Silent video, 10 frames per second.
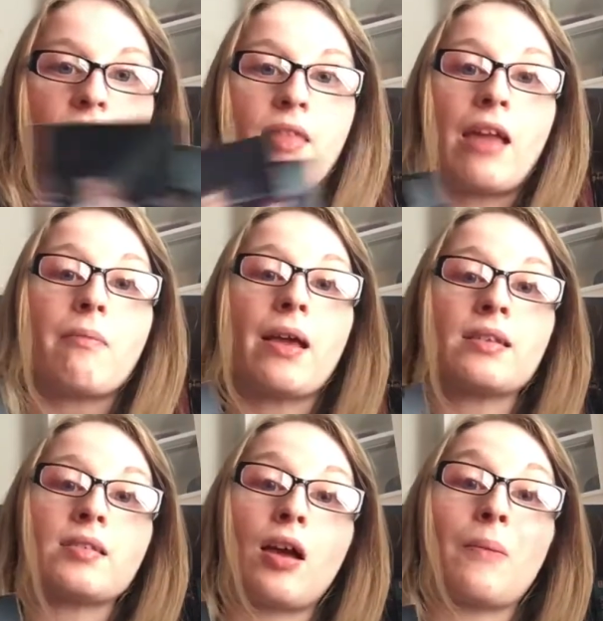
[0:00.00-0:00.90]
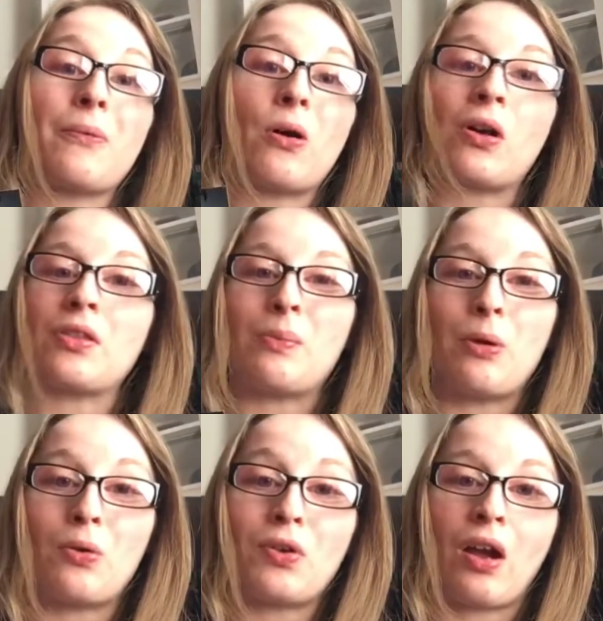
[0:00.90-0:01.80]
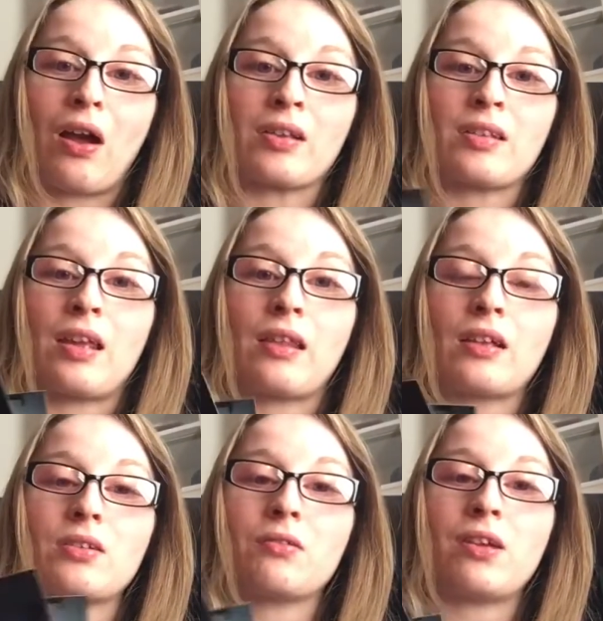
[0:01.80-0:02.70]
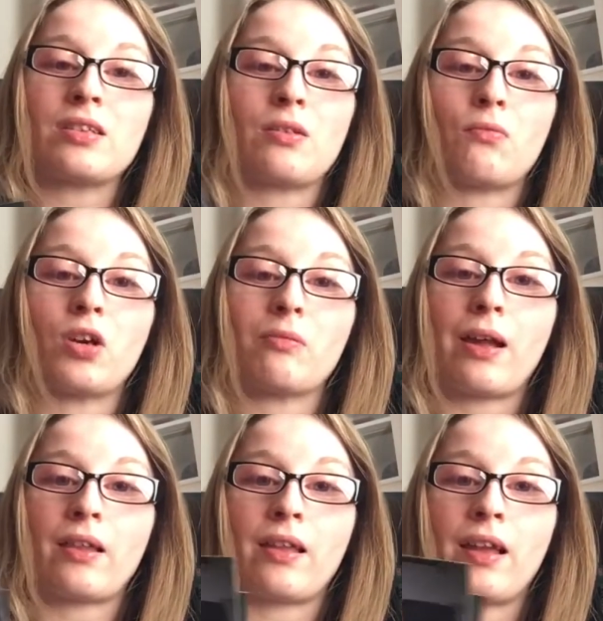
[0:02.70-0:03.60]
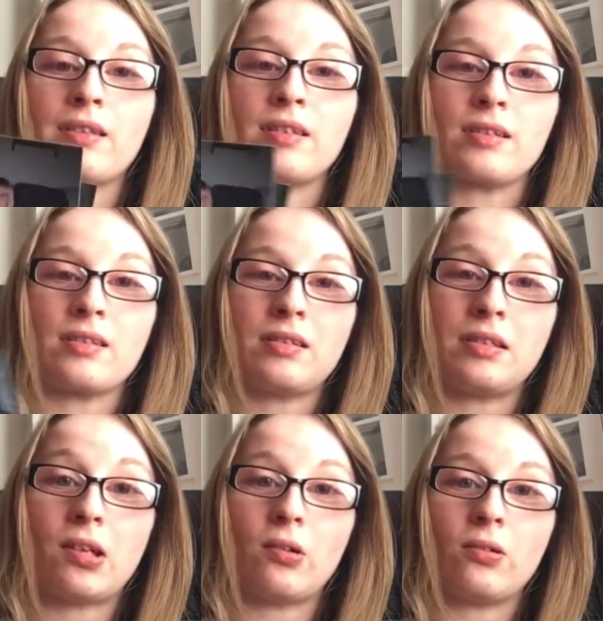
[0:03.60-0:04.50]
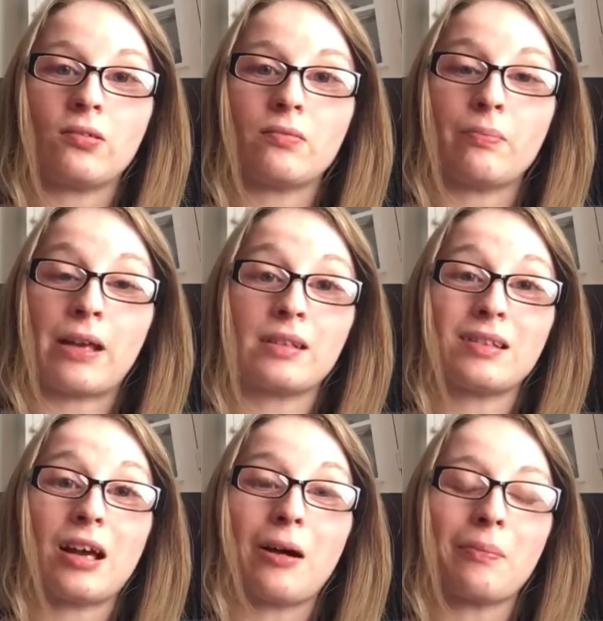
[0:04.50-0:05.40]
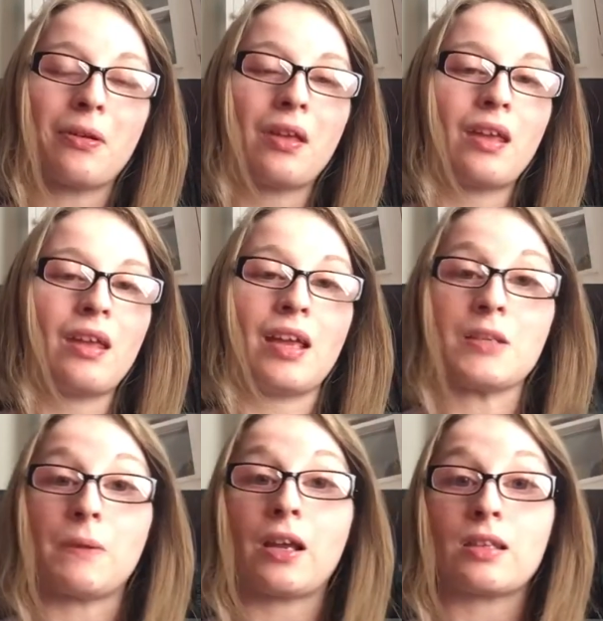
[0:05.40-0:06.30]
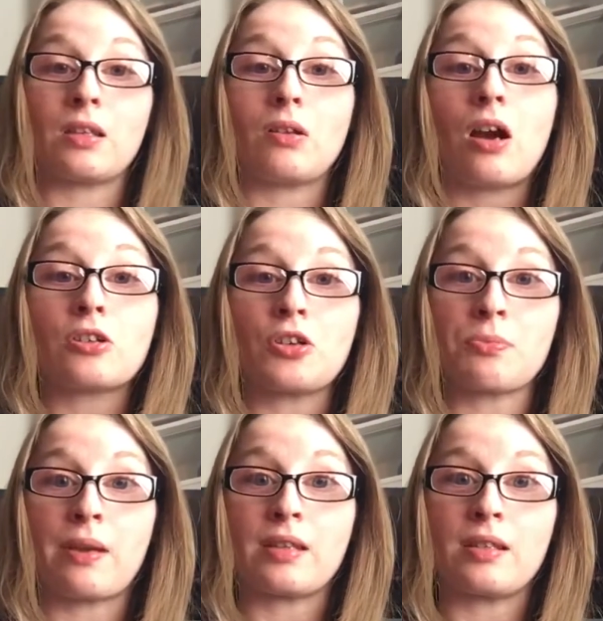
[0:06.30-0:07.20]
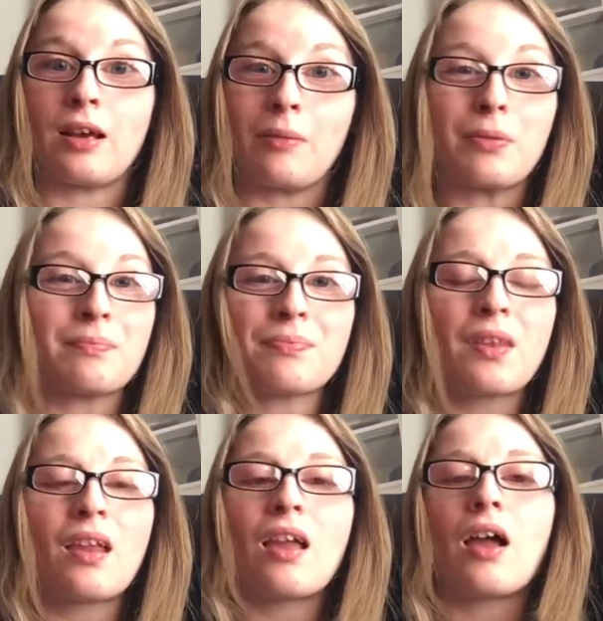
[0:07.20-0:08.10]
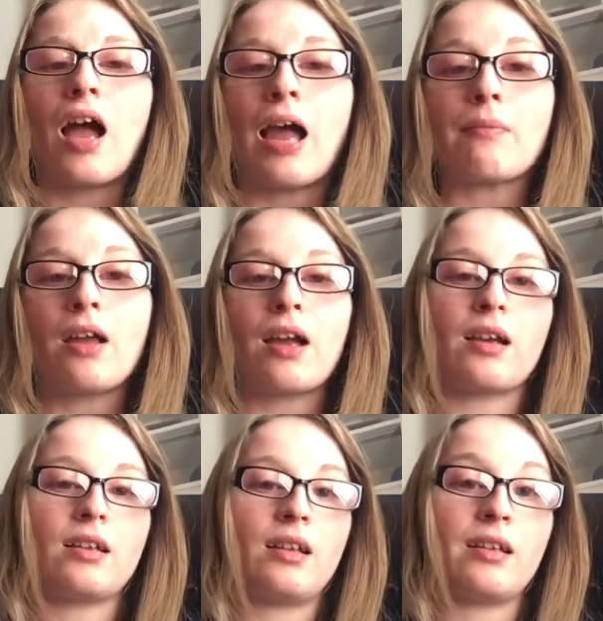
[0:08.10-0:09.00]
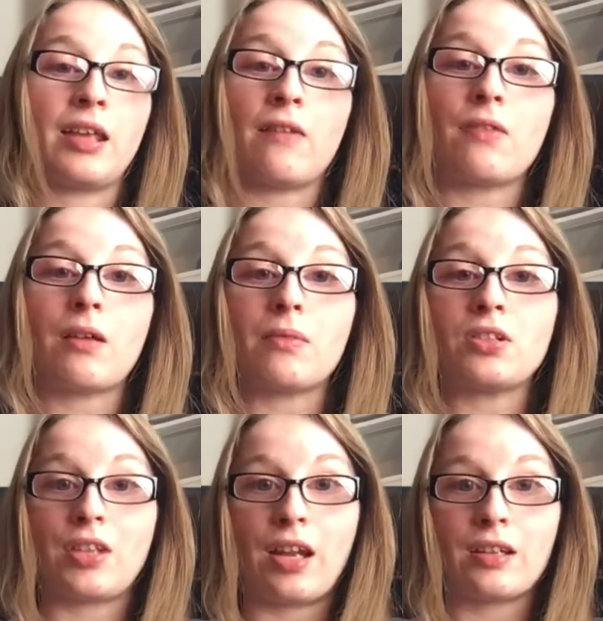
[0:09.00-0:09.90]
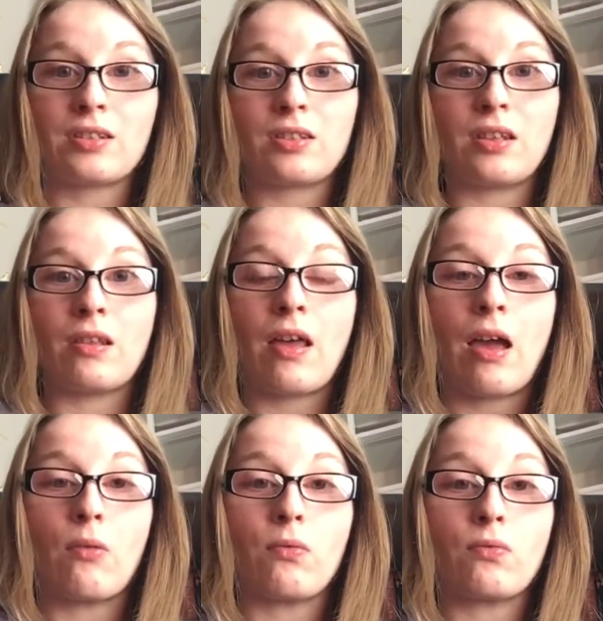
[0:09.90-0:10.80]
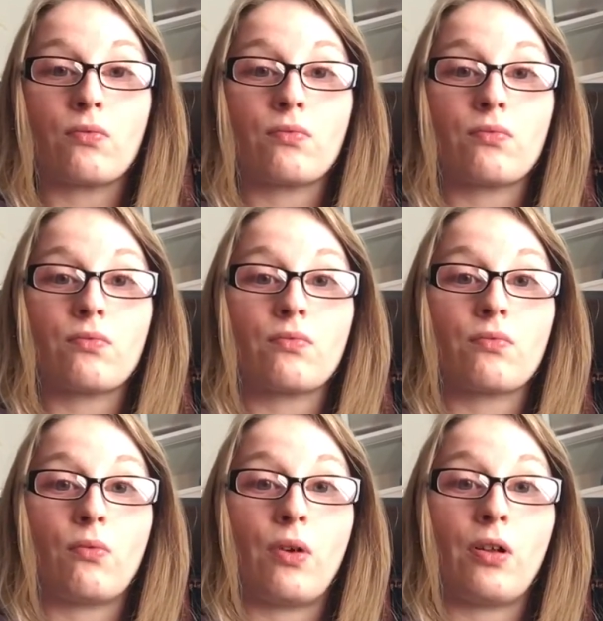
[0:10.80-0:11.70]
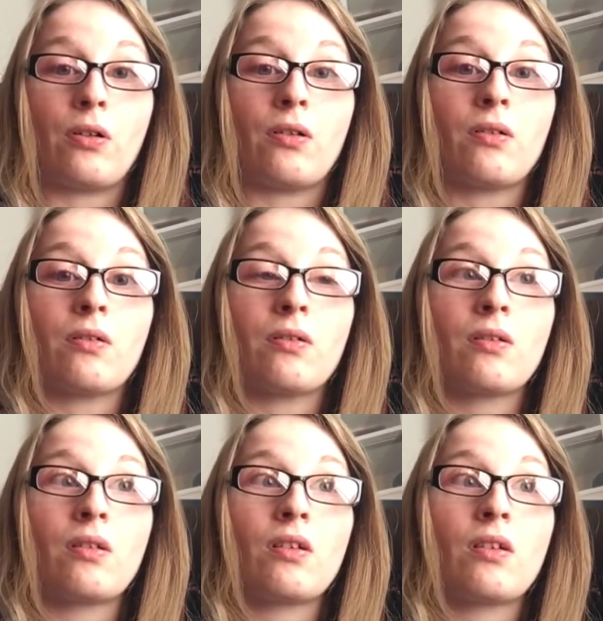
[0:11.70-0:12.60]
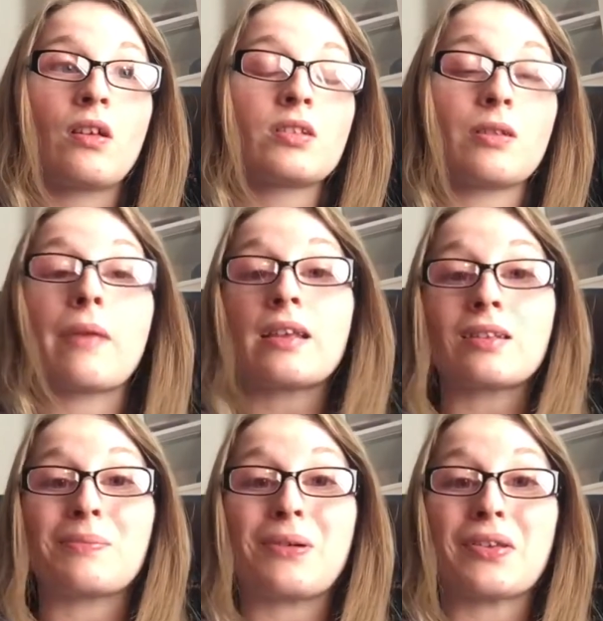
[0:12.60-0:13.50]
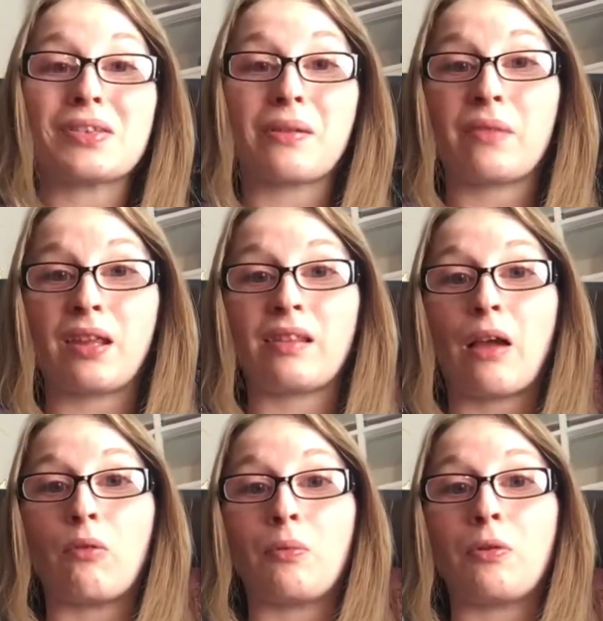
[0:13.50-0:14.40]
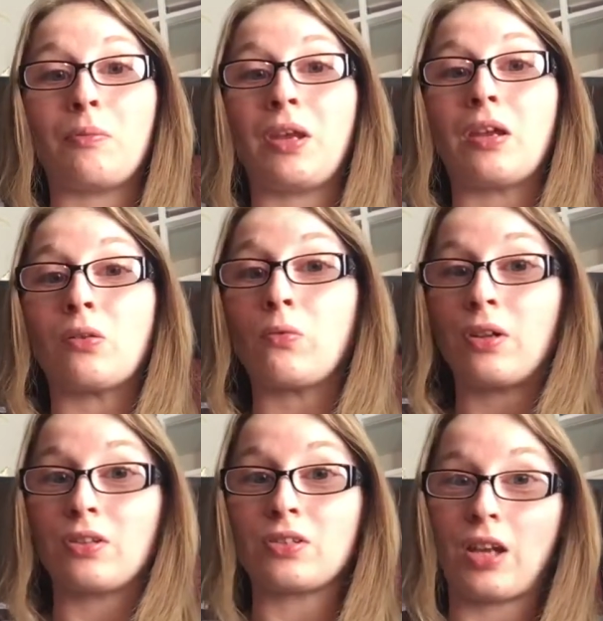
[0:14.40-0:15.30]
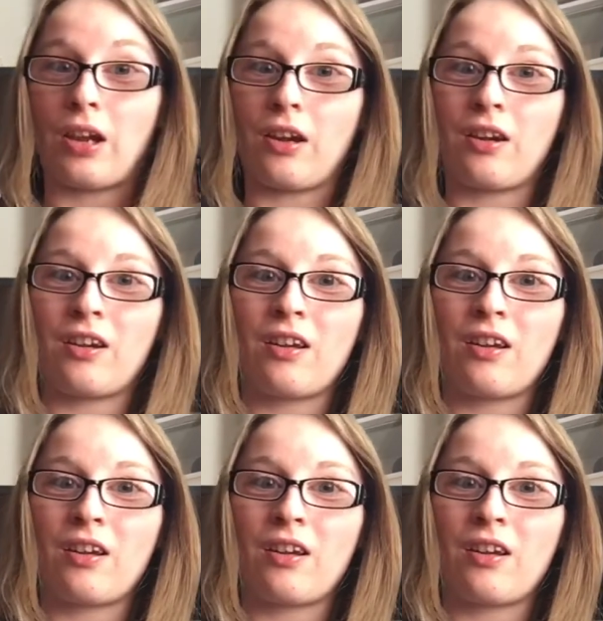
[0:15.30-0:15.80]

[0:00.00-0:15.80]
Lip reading: they messed up on the Botox, and that's the reason one of my legs is still messed up, is because the doctors messed up. I'm not gonna give them a chance that will to mess up on something that will put me in a wheelchair